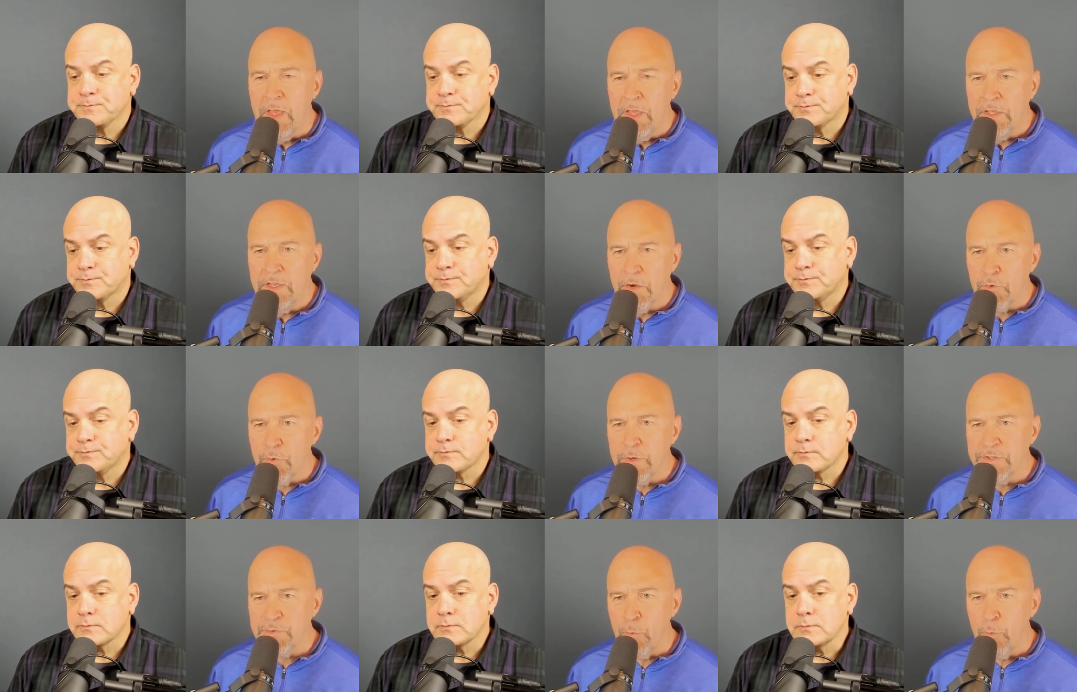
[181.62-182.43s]
Speaker 1: Yeah,
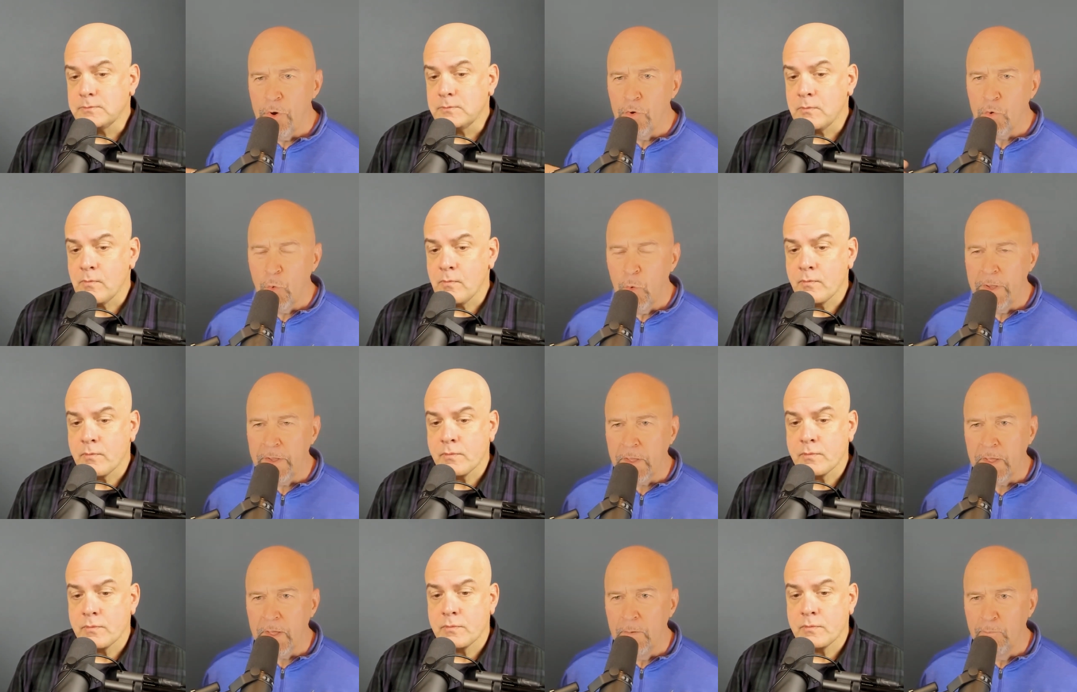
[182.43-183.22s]
Chris, real
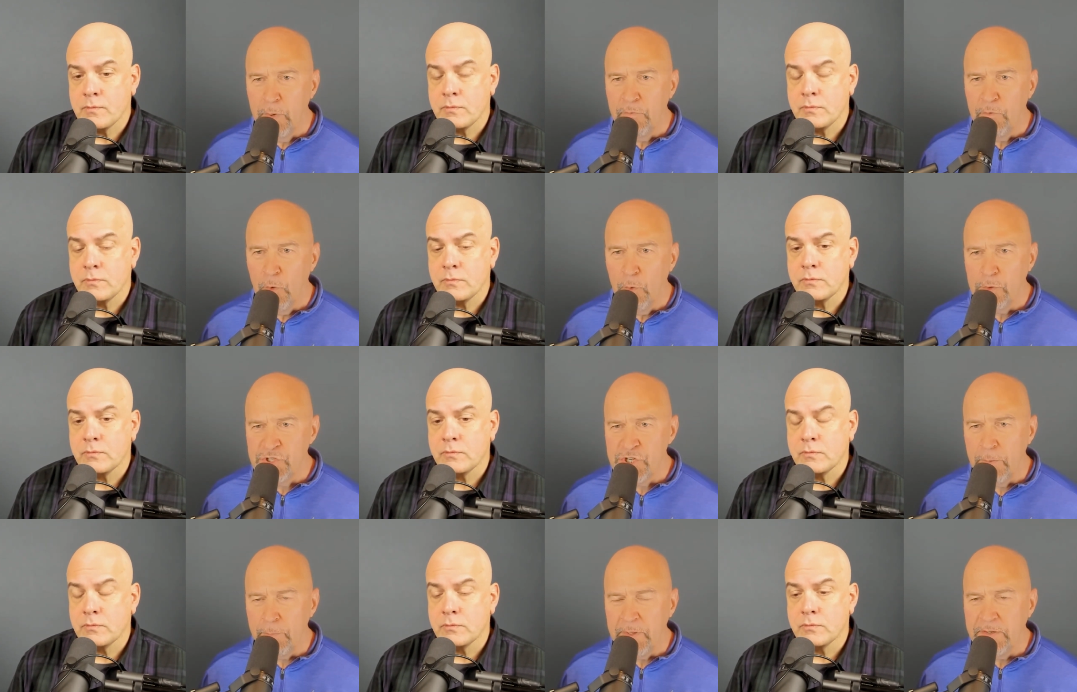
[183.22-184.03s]
quick before we
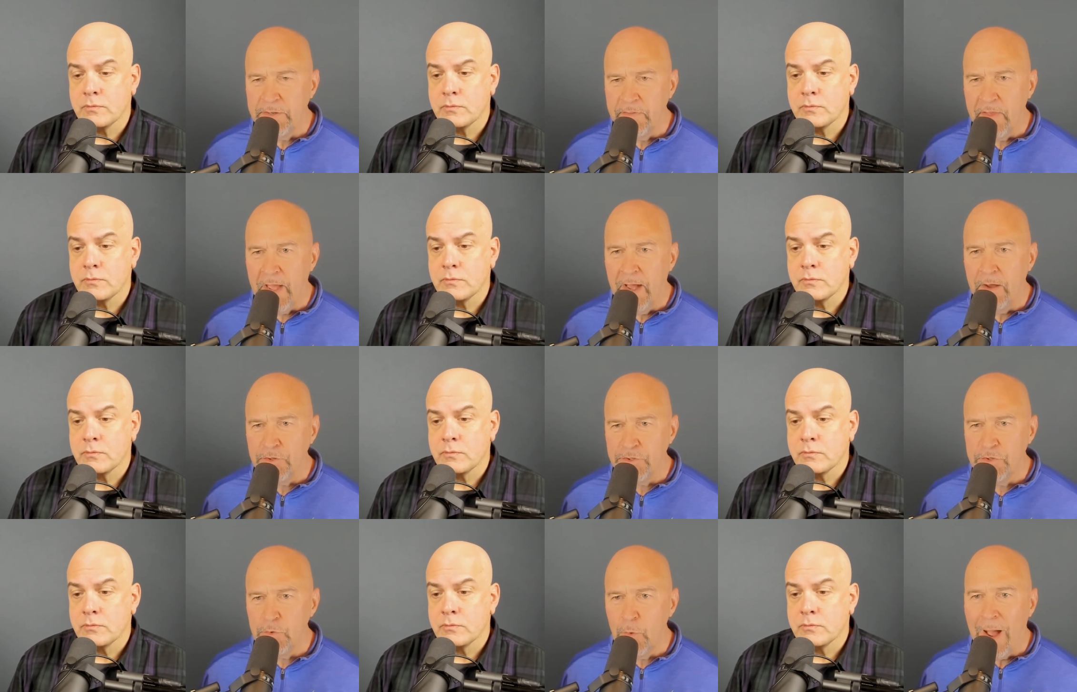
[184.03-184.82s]
jump into the how
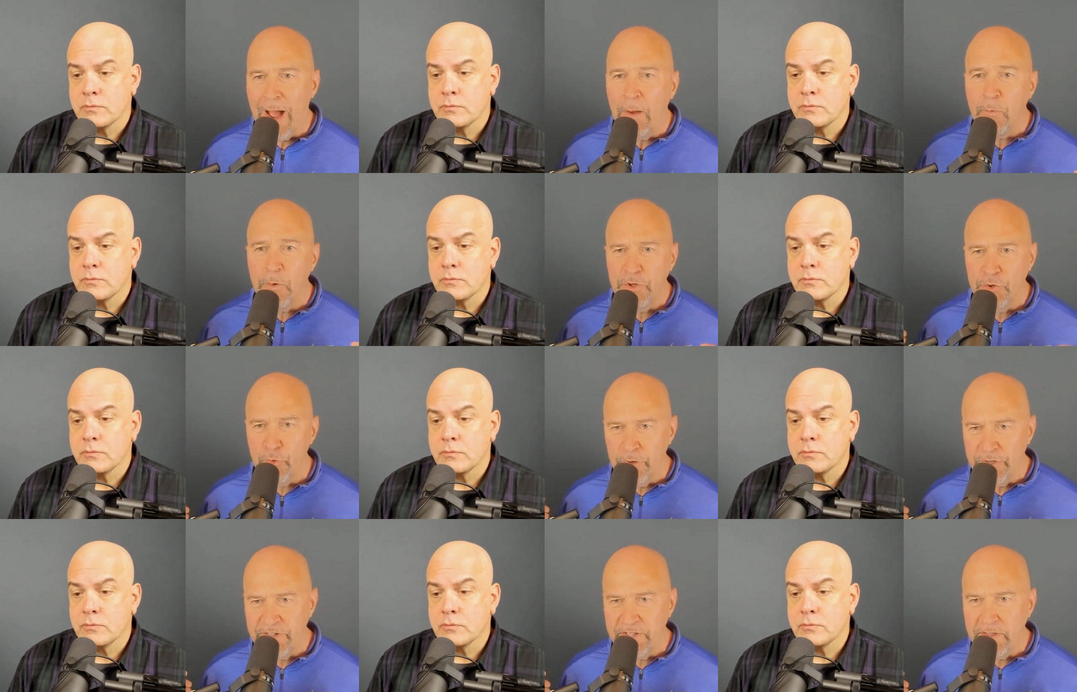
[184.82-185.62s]
to, I would
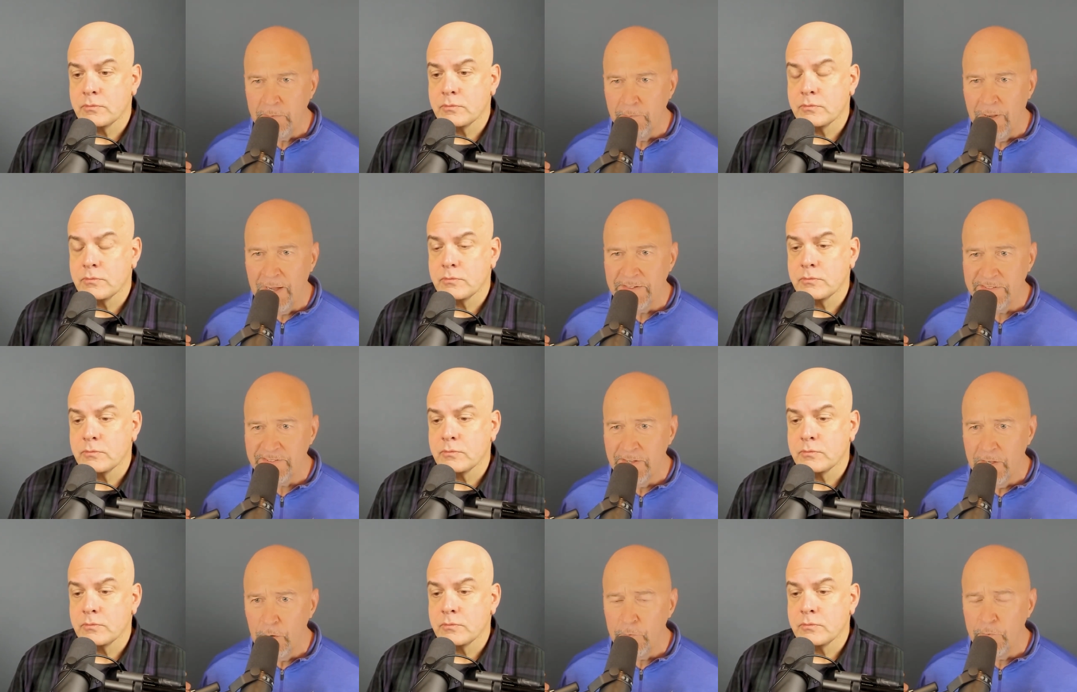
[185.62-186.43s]
critique
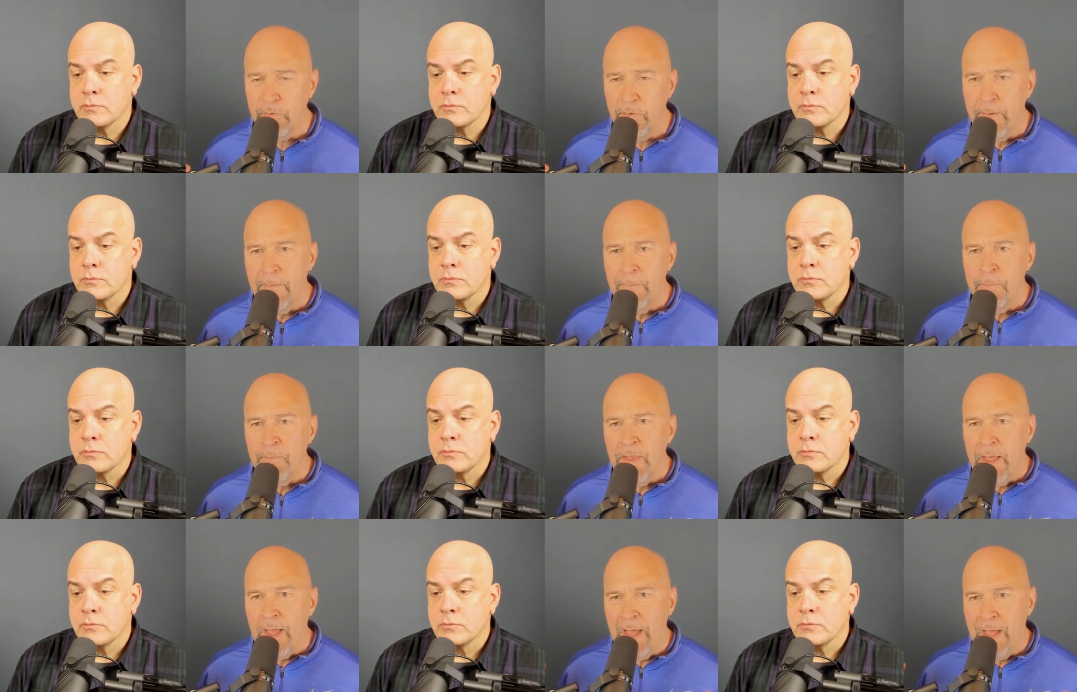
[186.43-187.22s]
myself
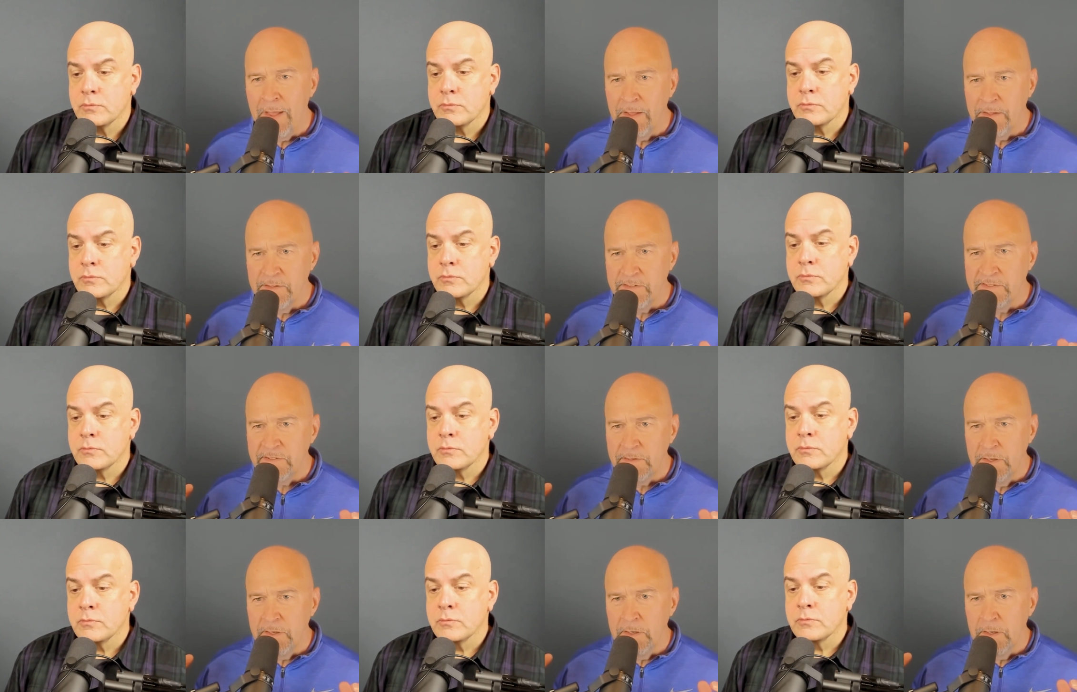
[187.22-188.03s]

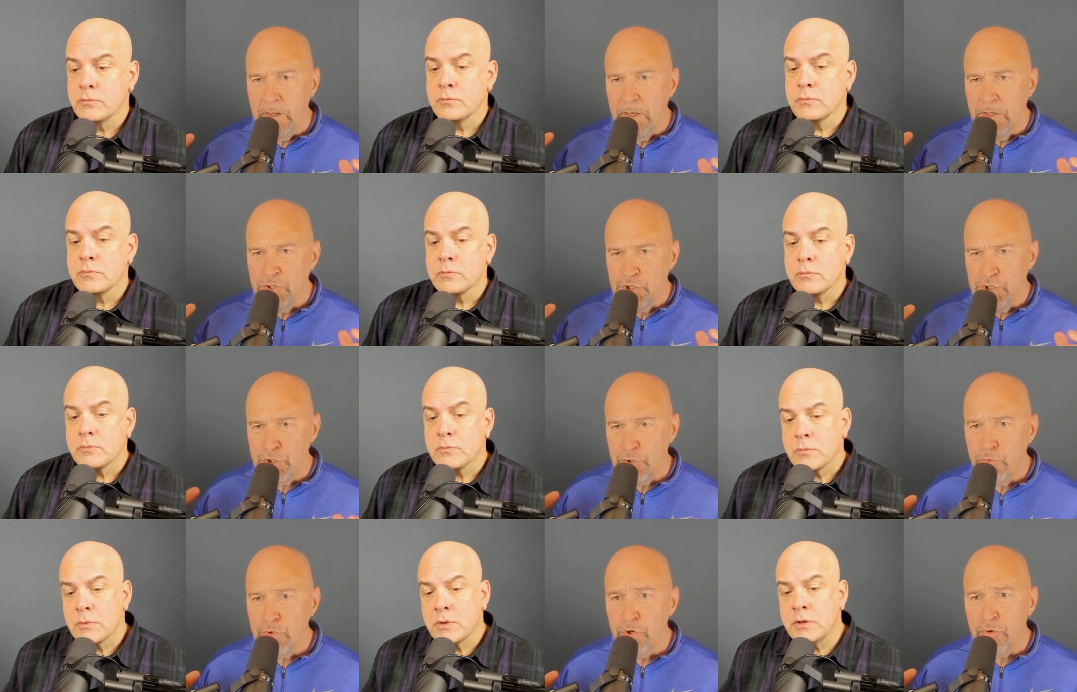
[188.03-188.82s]
as a, a
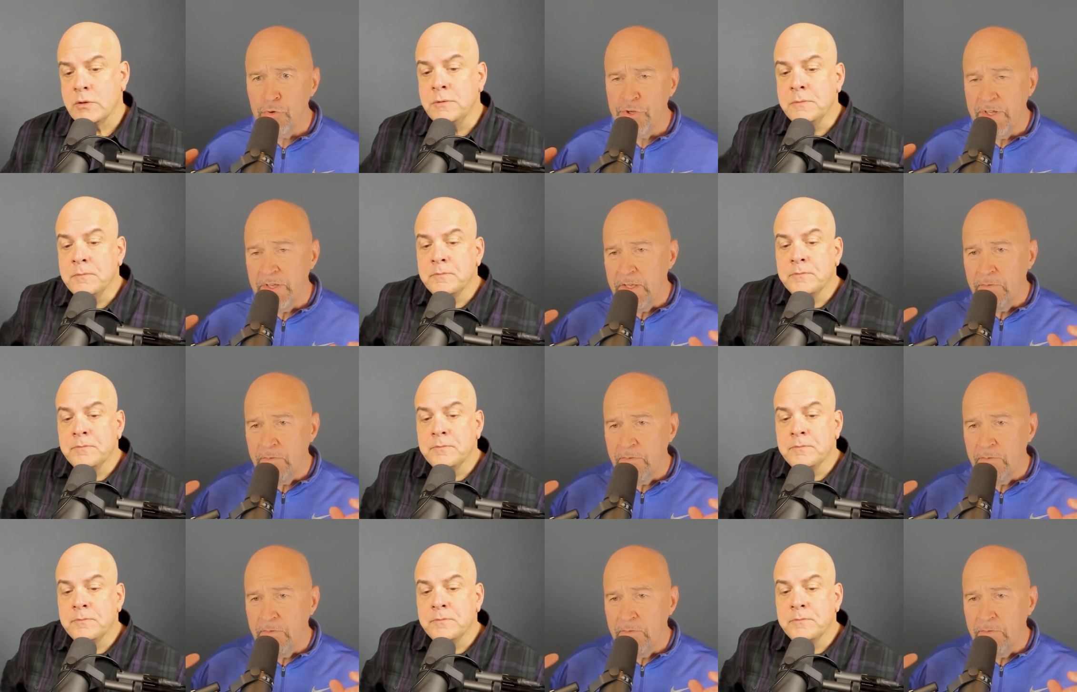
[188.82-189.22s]
junior to hmm.